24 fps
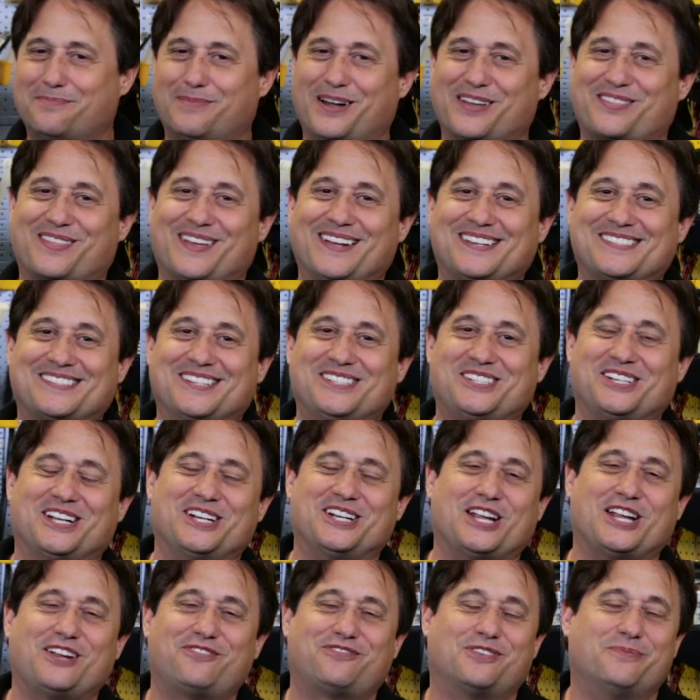My thanks to
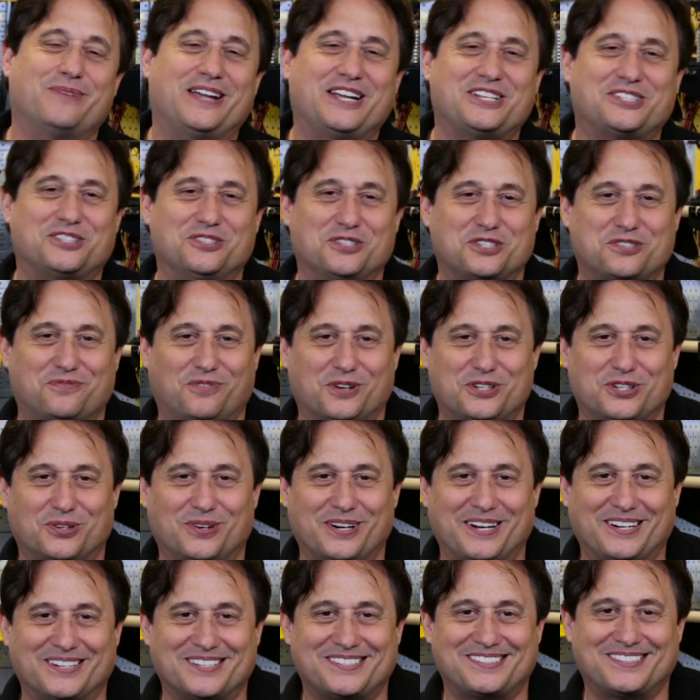JJ from ASUS for
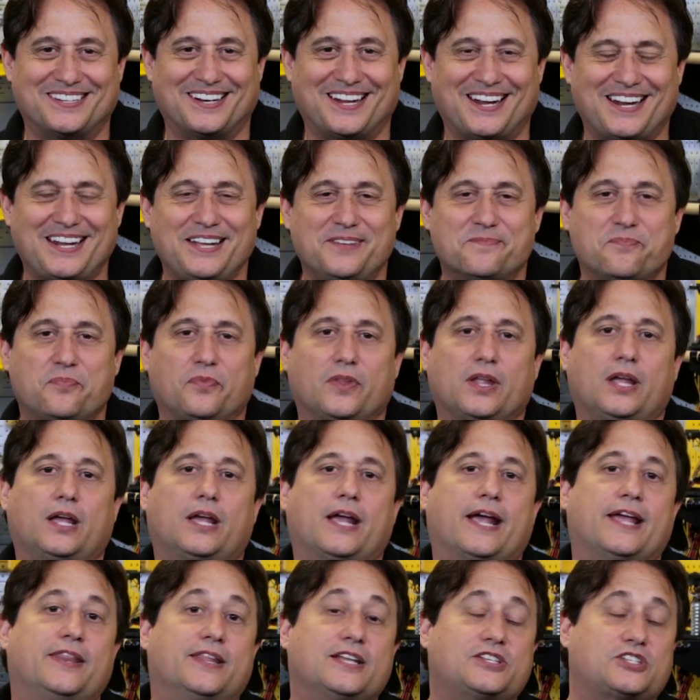joining us today.
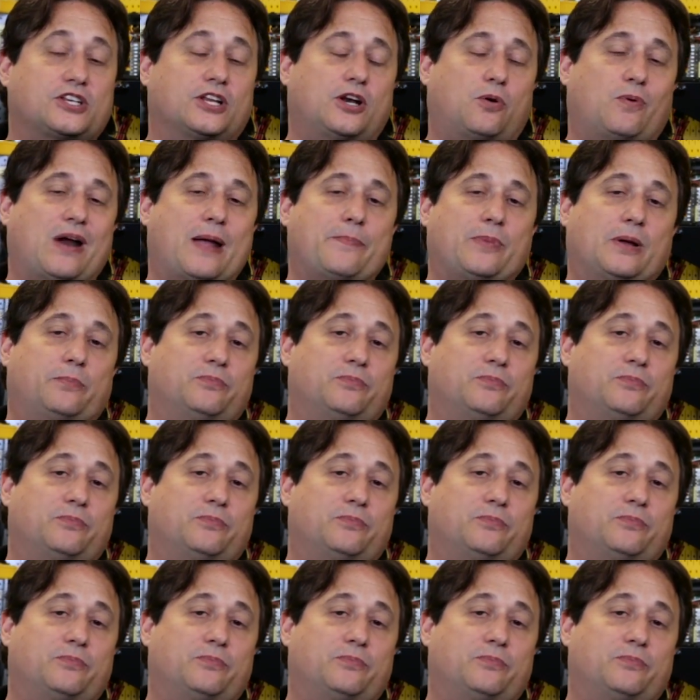And that's going to wrap